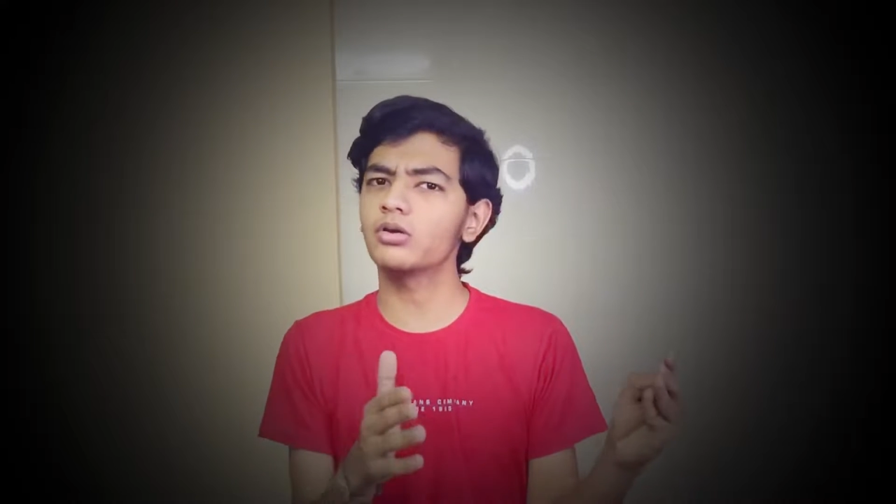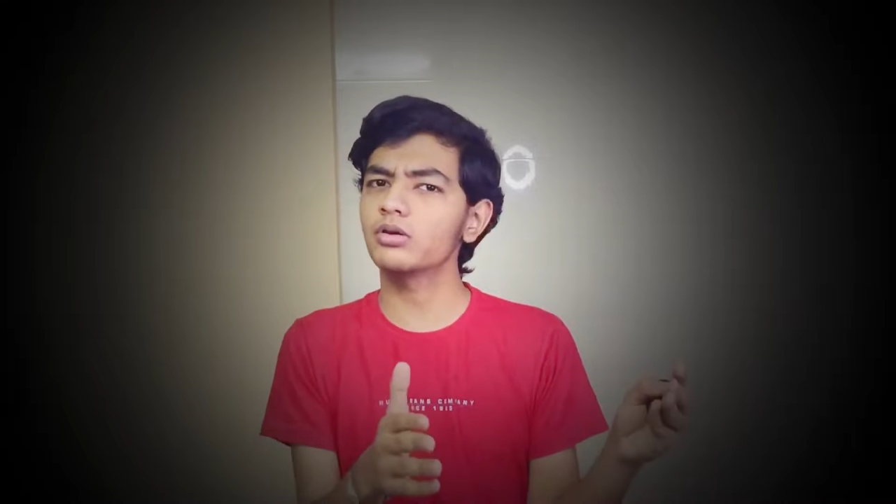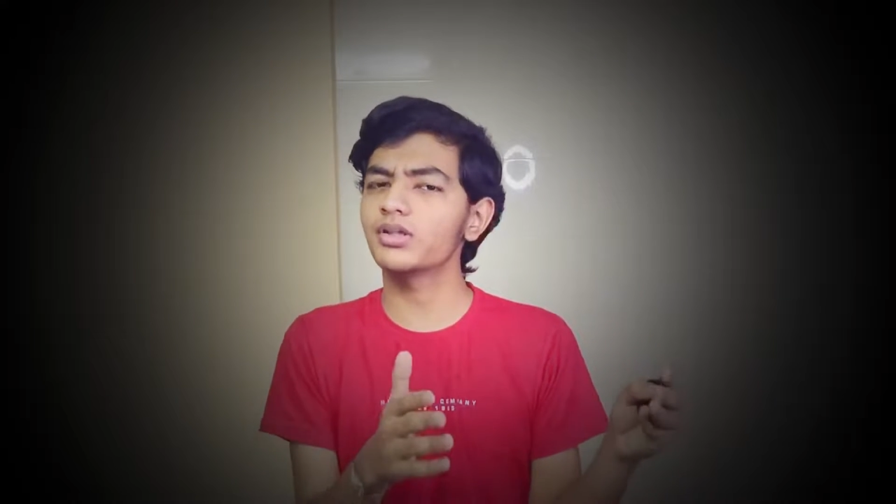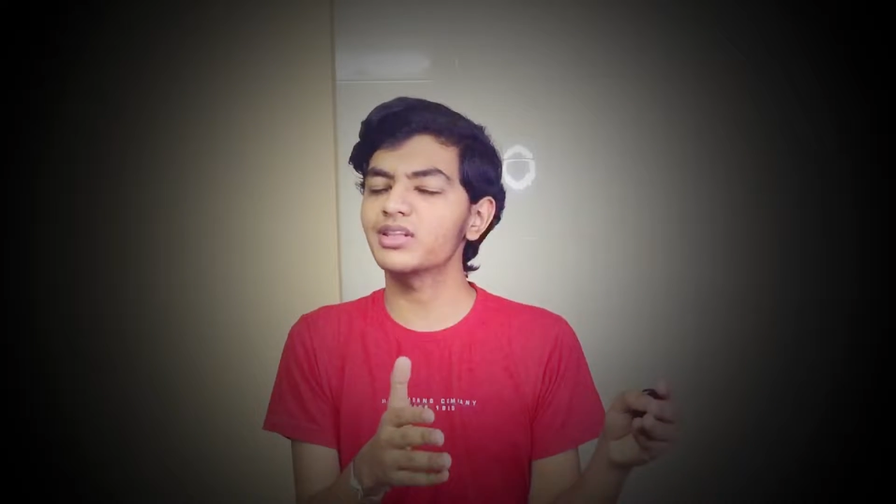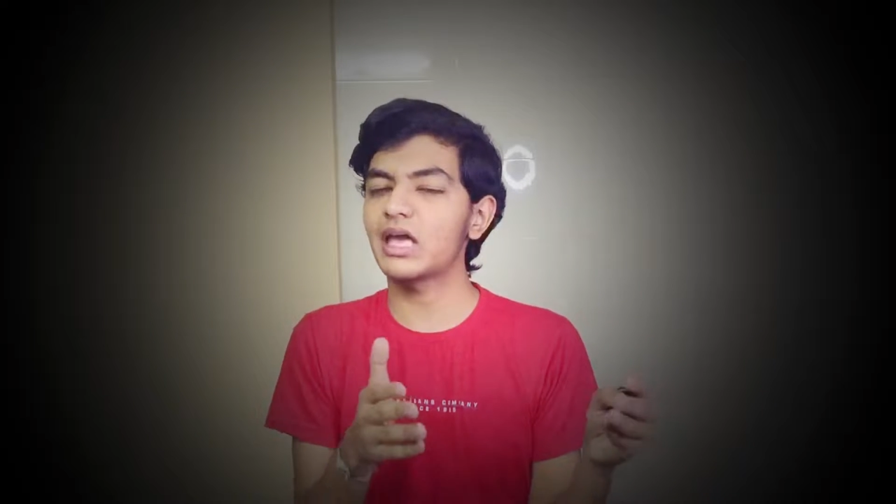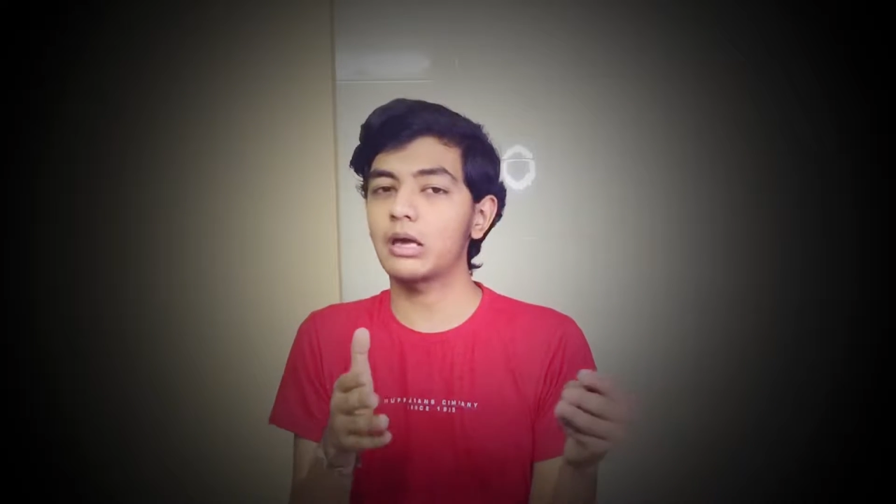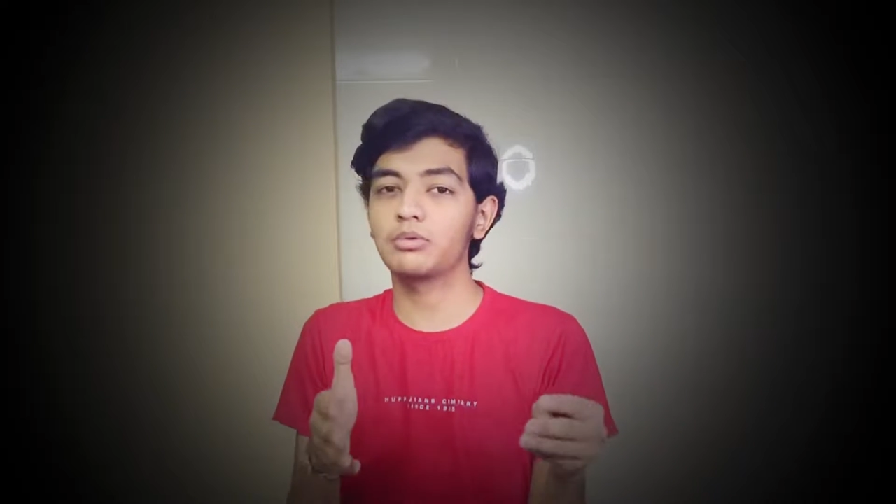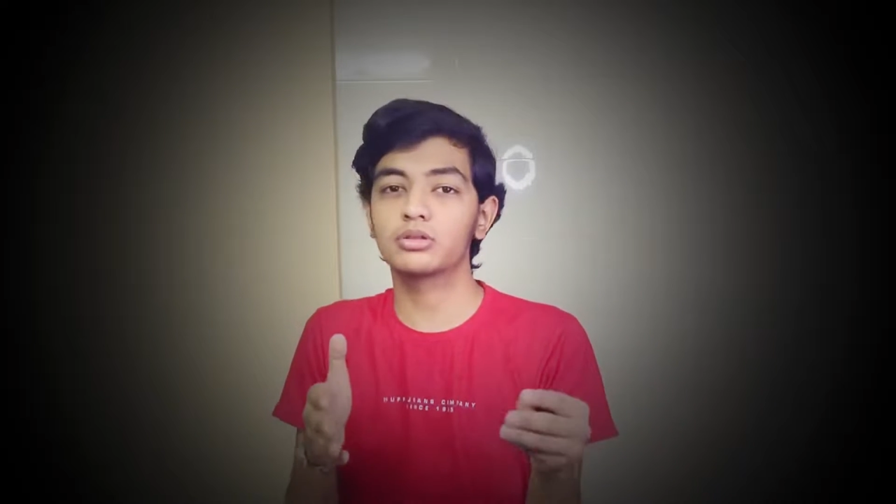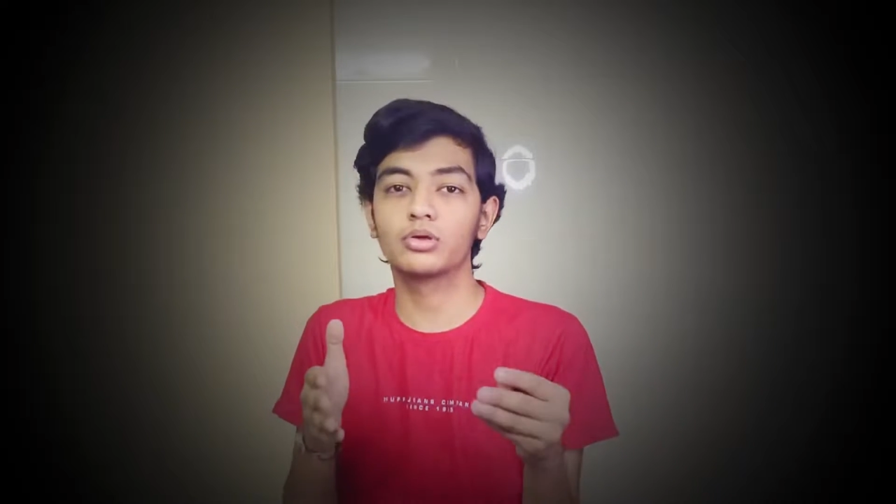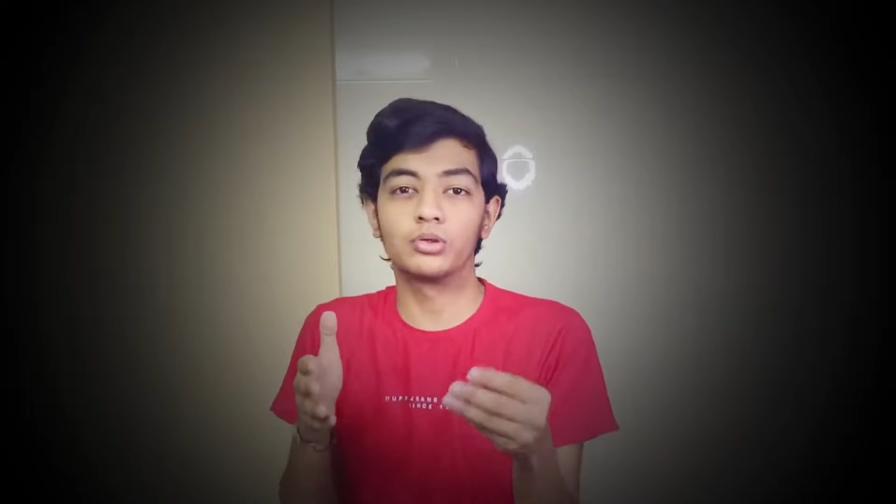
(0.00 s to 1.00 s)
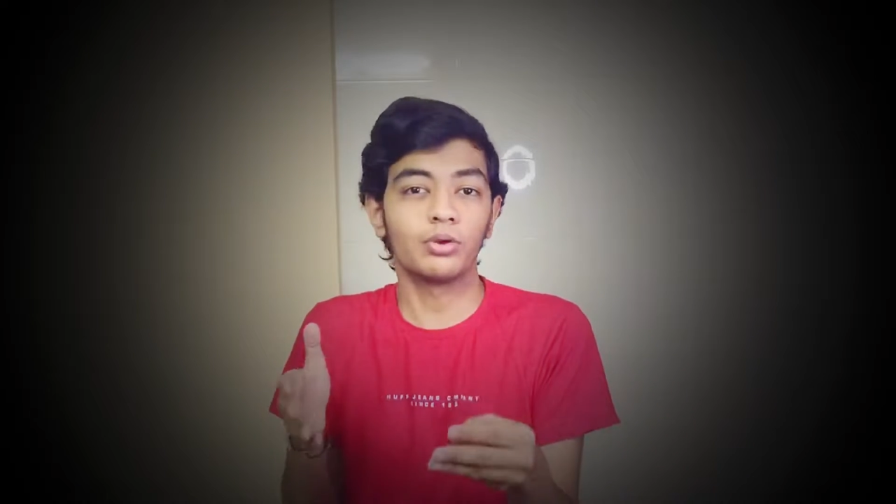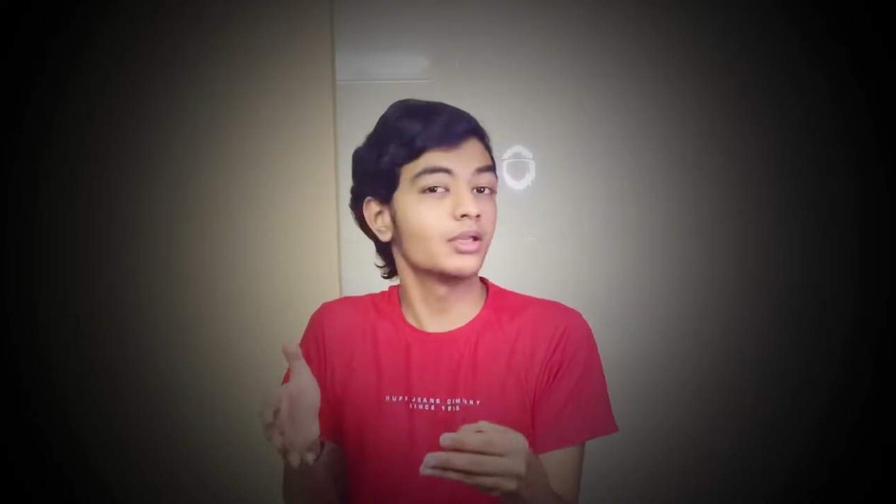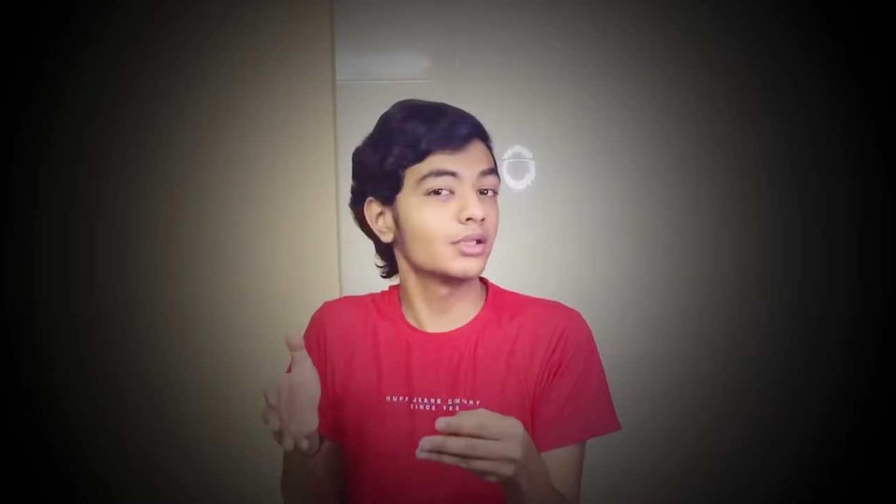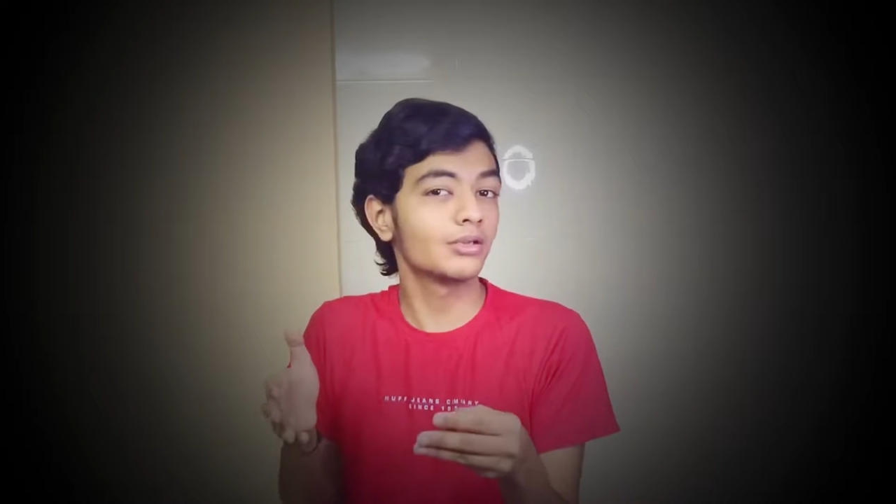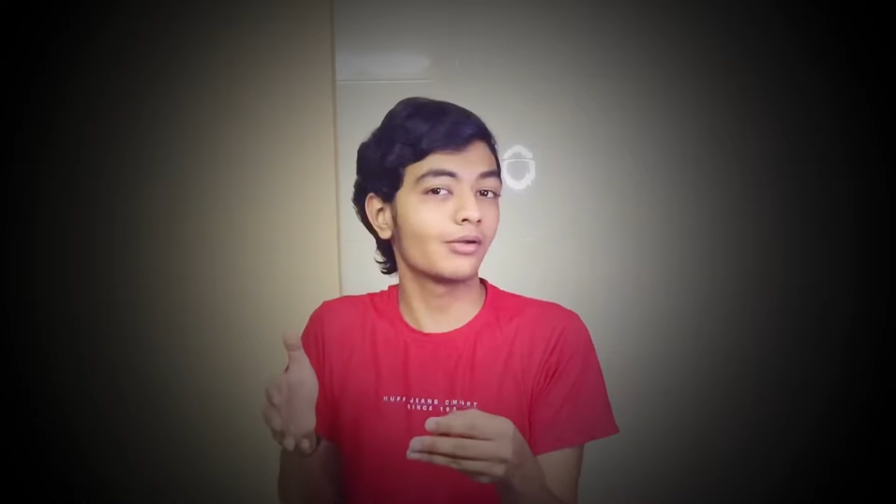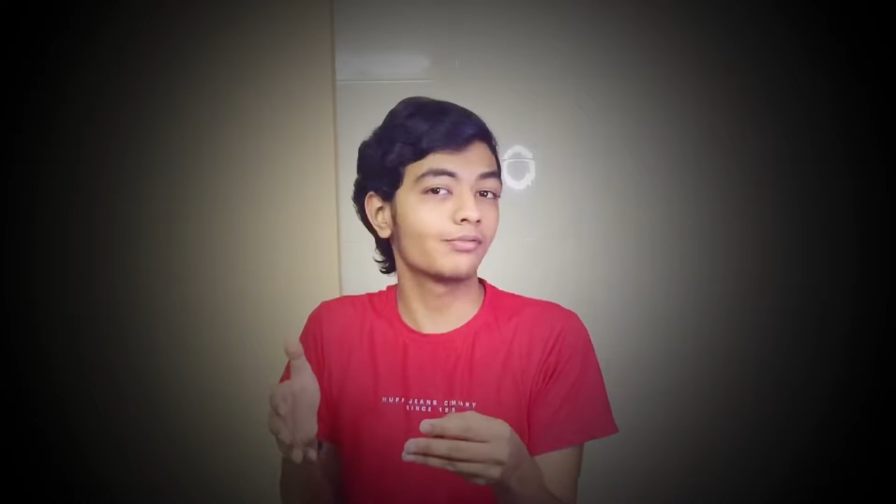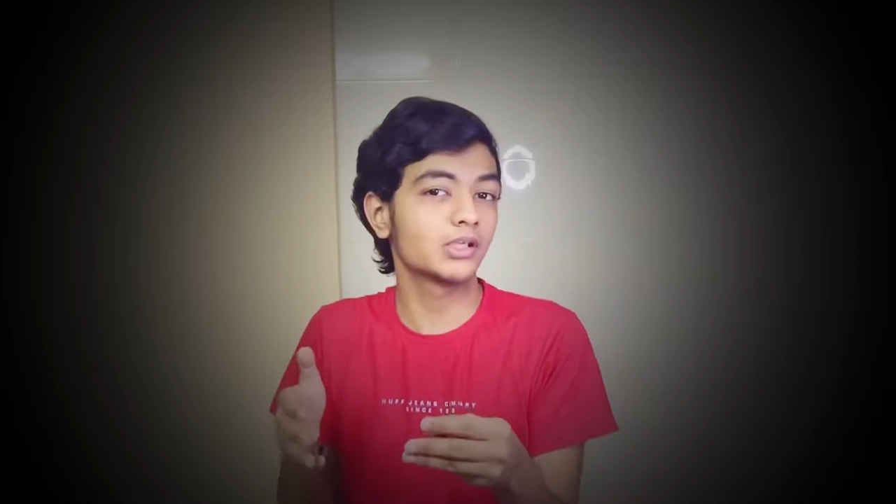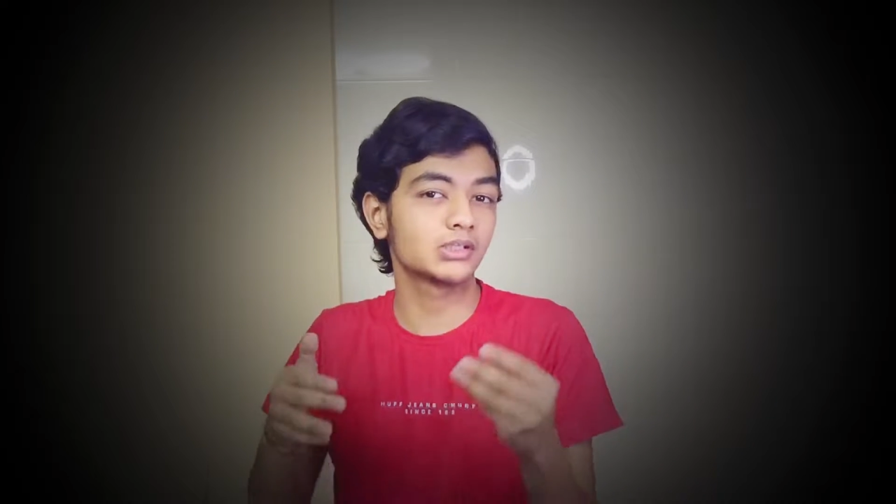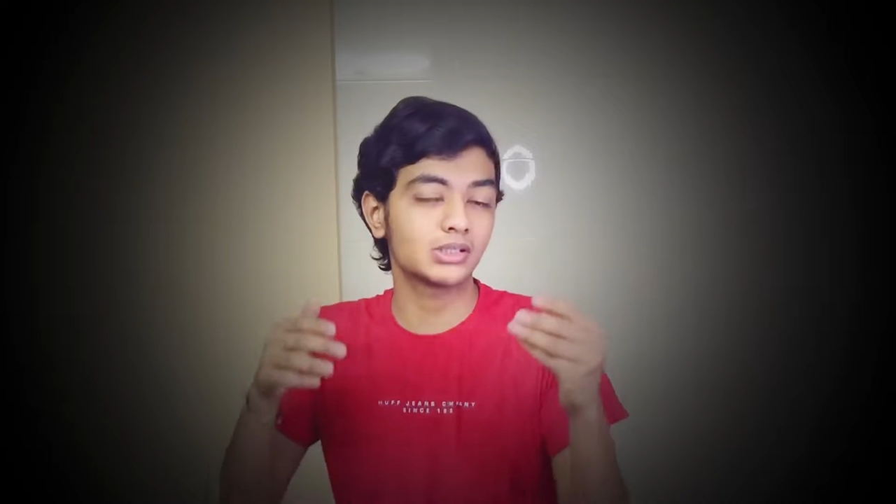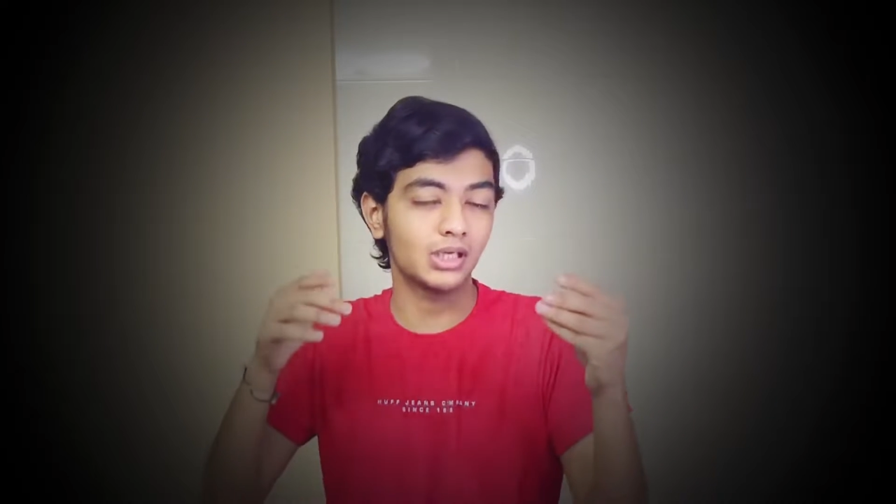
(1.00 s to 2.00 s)
or you can say episode 20 of
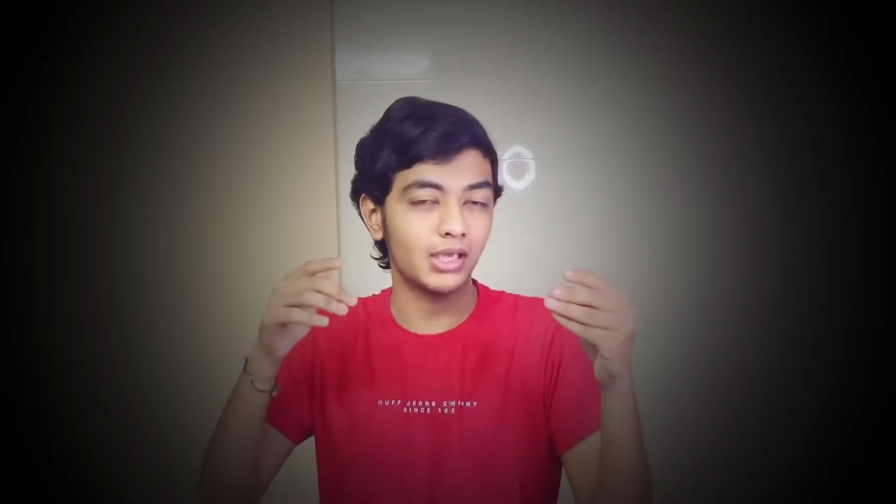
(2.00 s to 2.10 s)
it.